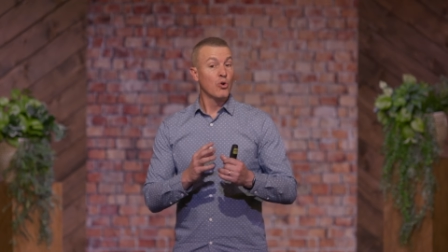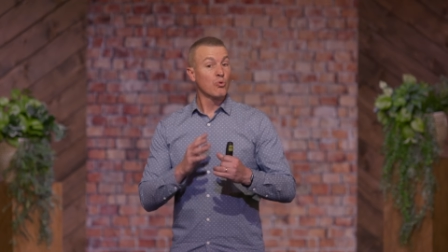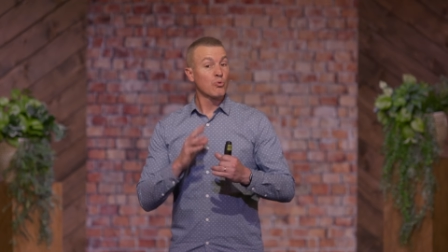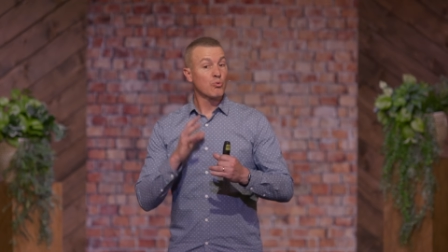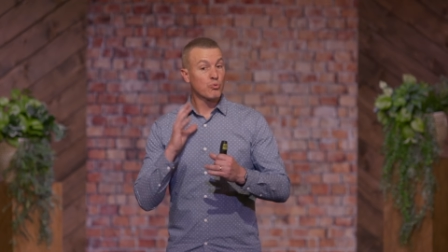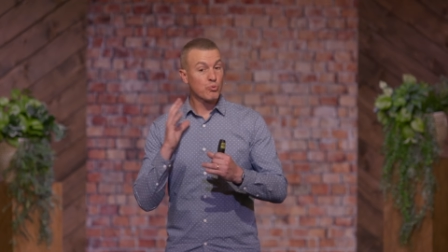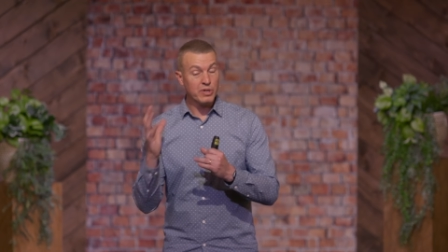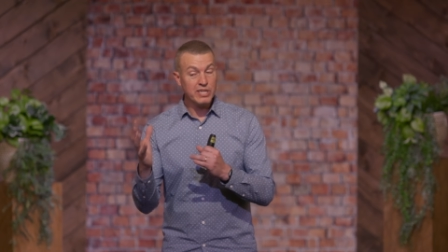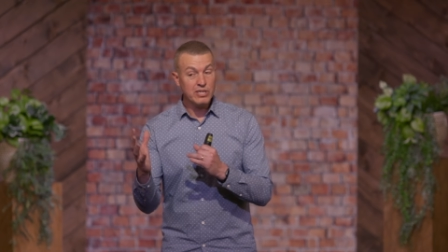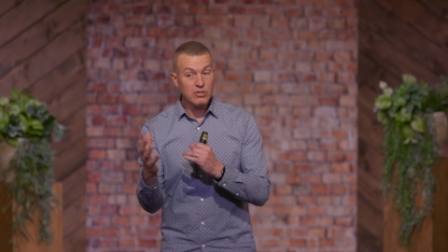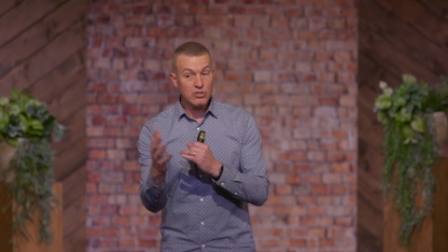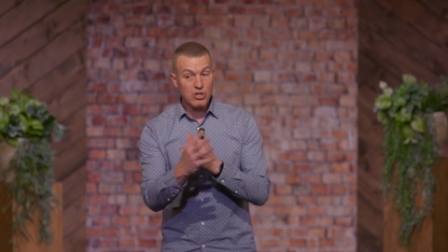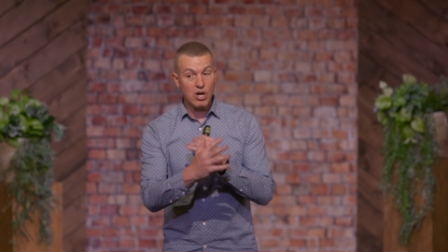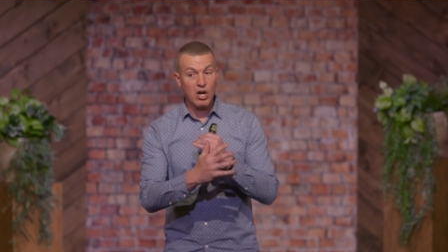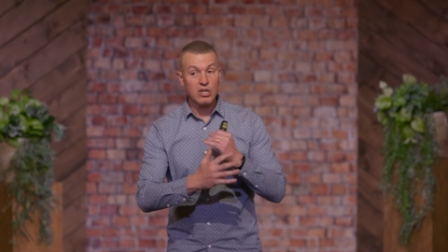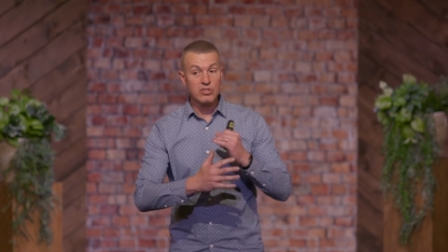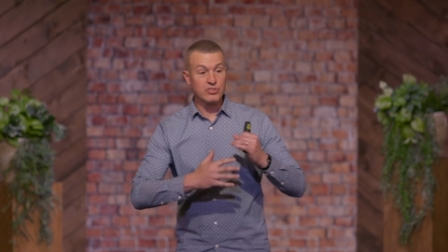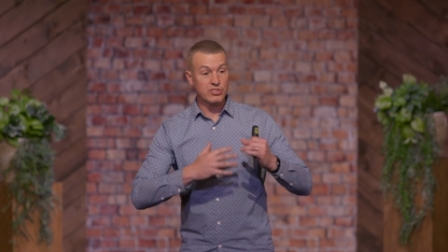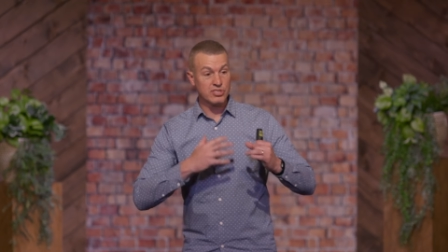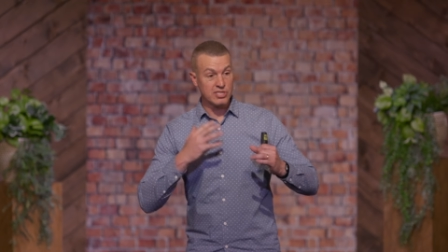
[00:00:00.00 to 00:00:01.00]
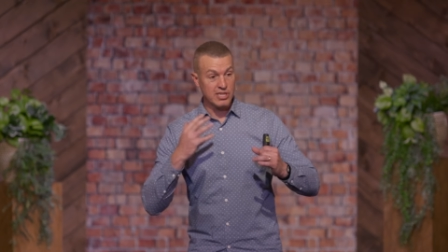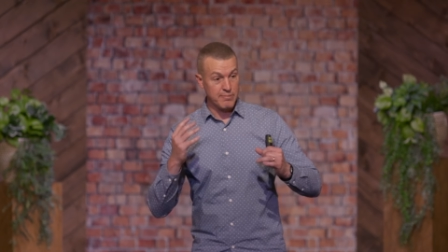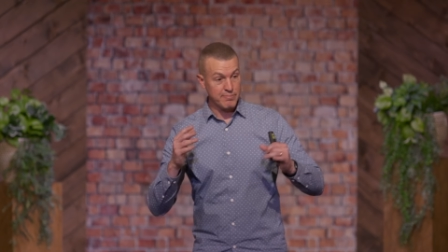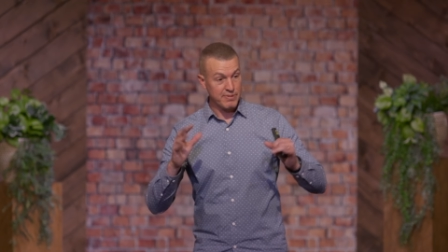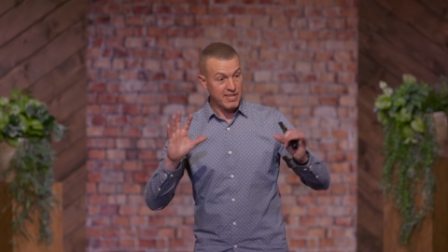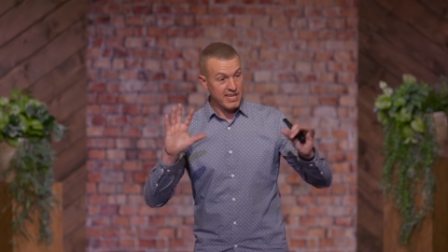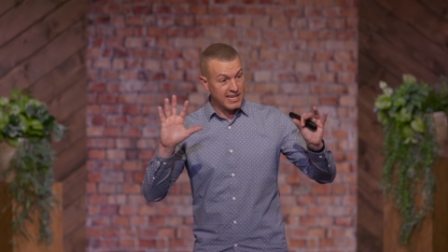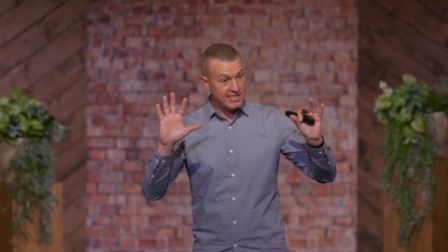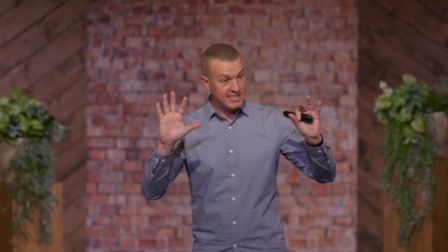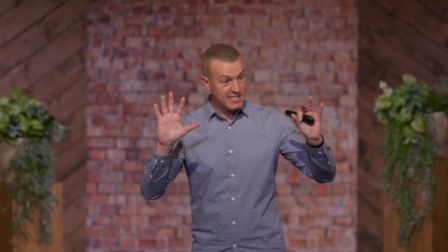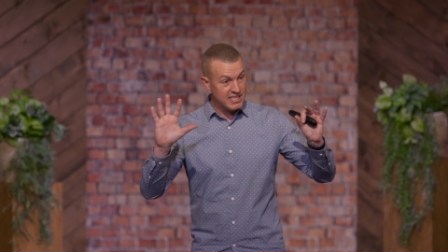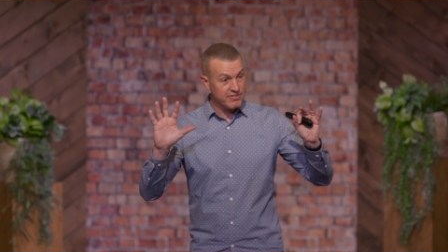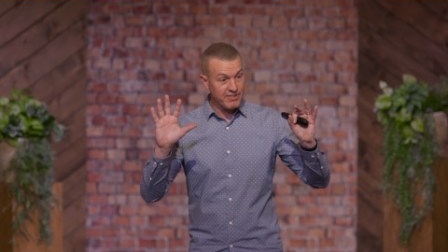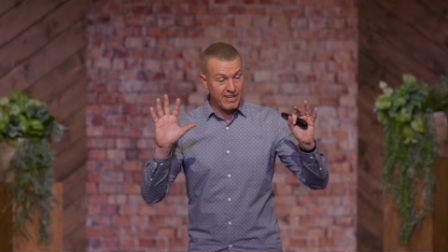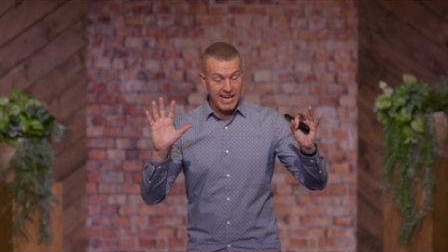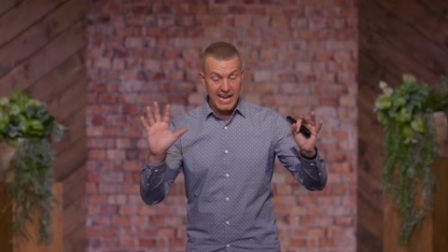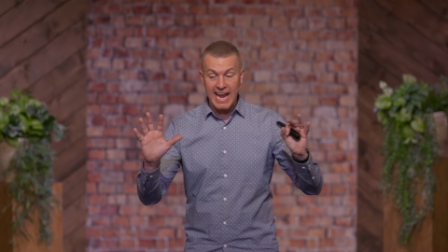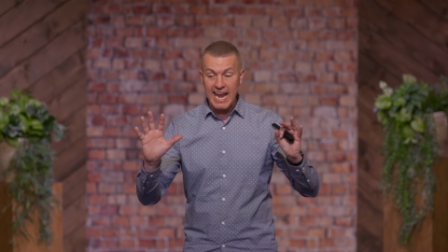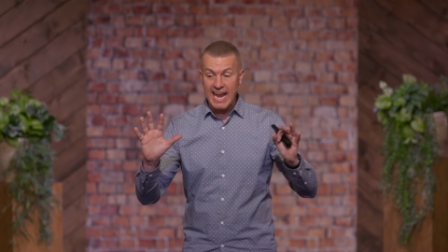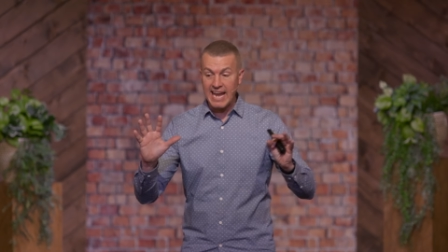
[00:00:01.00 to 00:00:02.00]
real concept. The idea of a
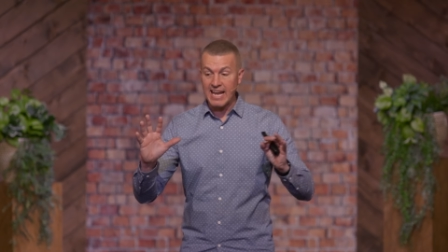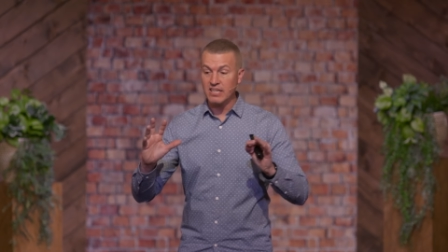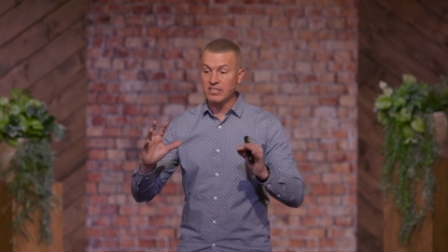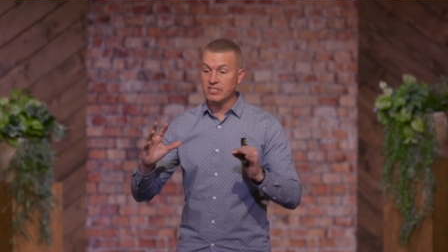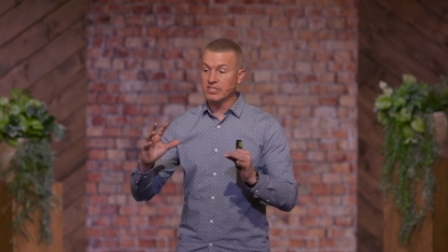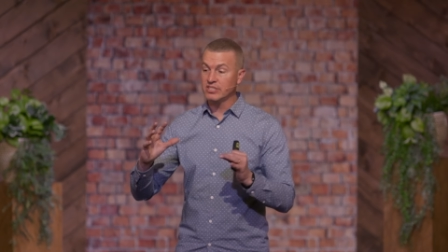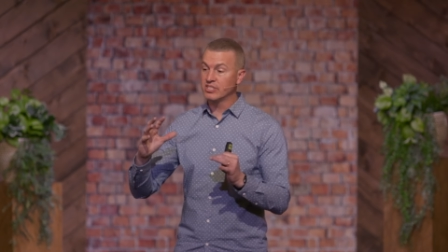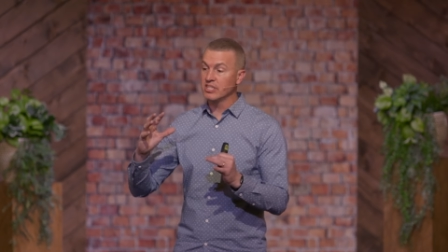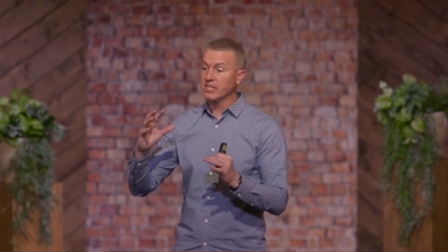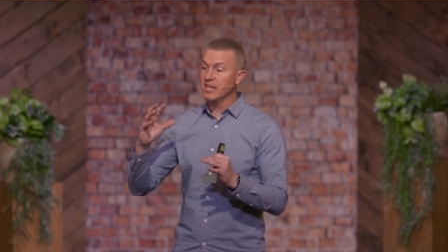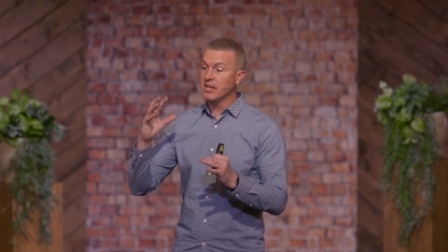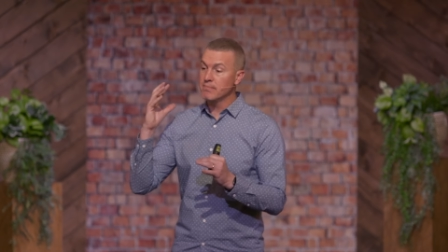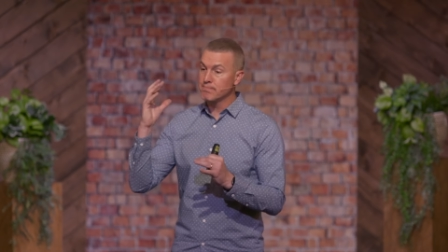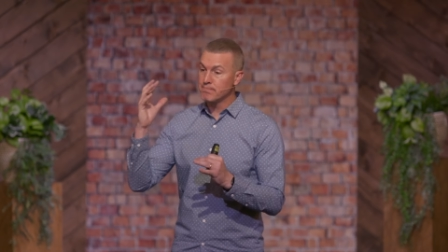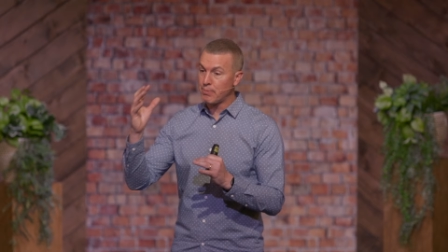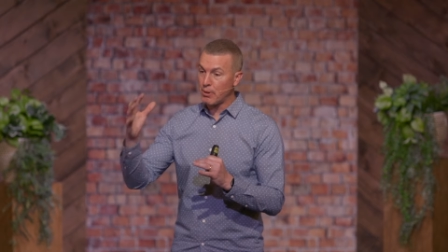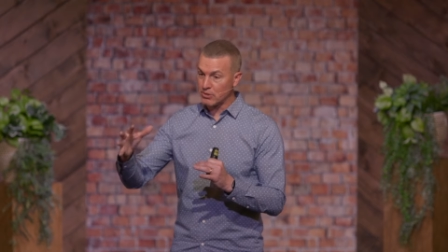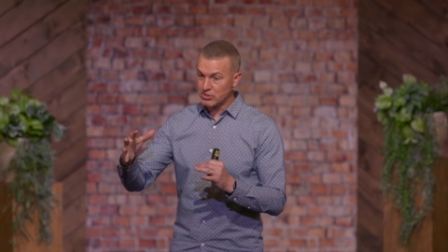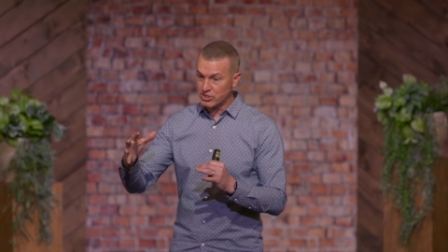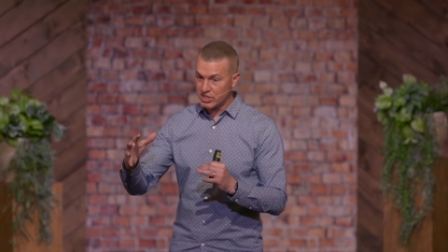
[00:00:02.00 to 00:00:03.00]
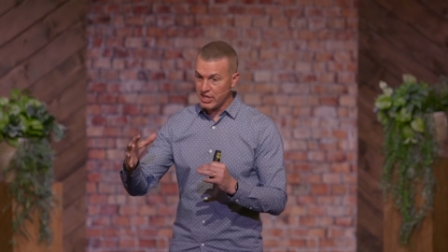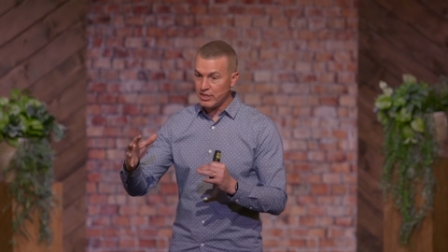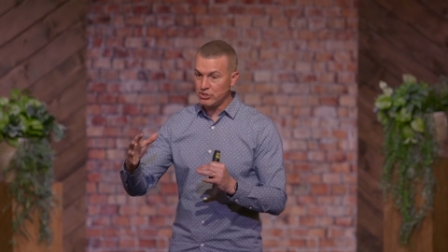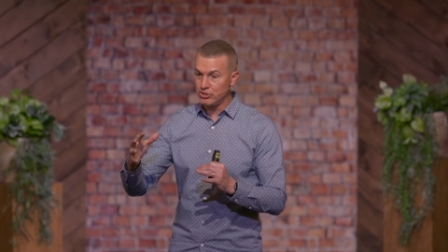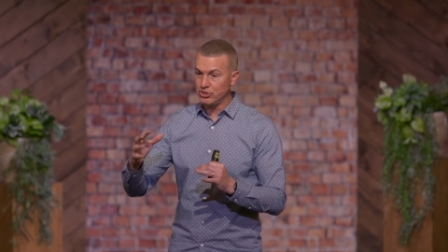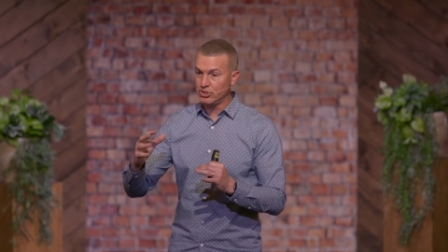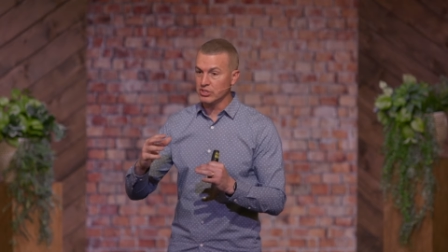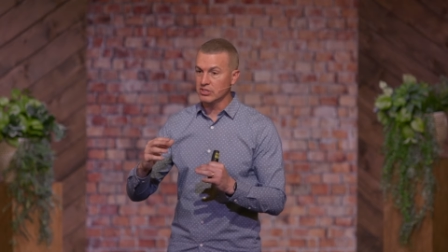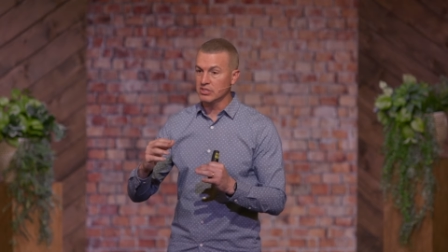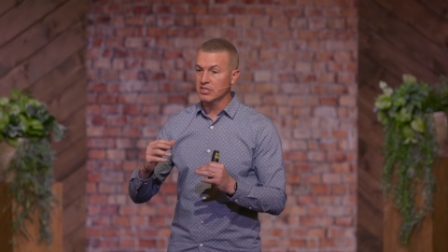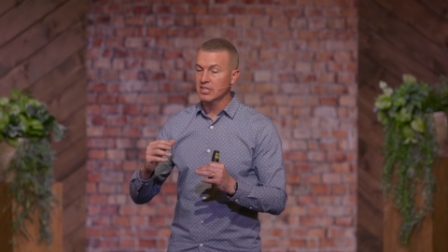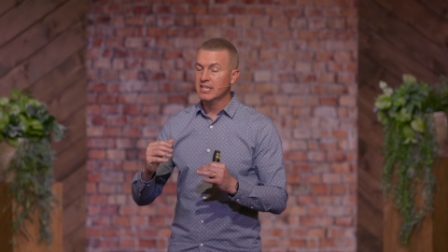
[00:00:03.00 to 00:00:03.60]
hand is an impartation.